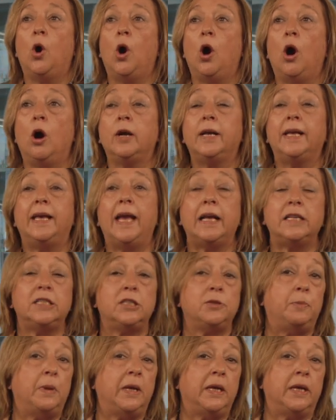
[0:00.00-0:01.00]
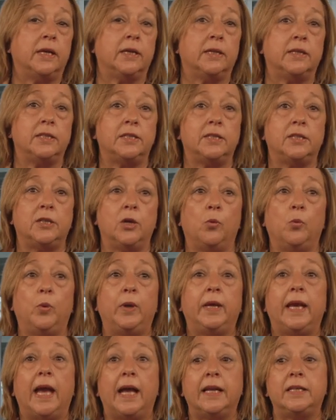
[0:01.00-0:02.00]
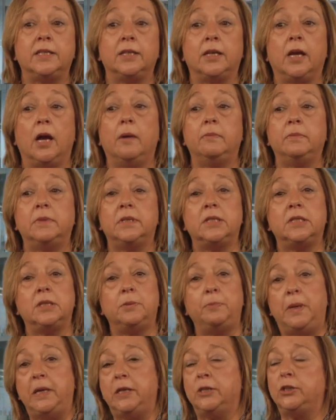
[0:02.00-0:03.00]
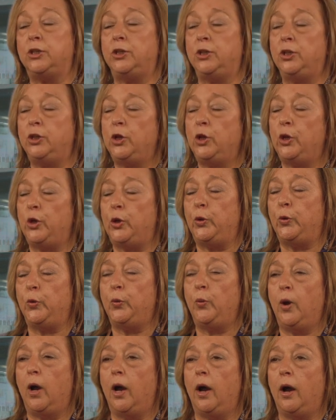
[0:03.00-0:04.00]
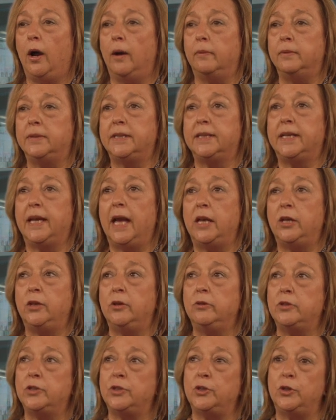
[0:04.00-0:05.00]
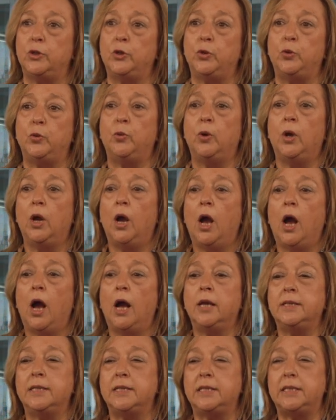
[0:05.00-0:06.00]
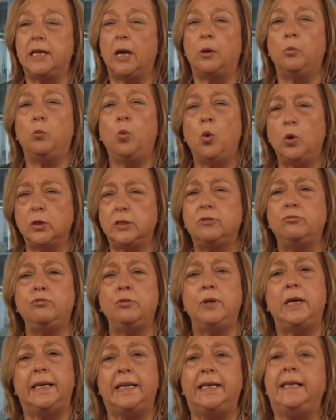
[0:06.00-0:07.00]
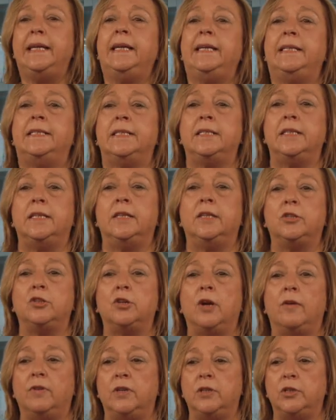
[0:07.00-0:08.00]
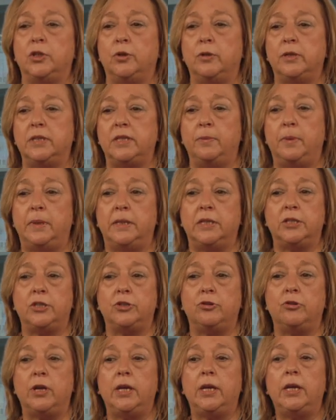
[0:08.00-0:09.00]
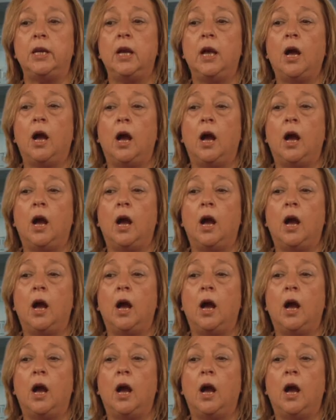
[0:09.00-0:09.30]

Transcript: Our guest speakers that we get to come to speak to you to get you to understand what's really needed in the travel and tourism industry.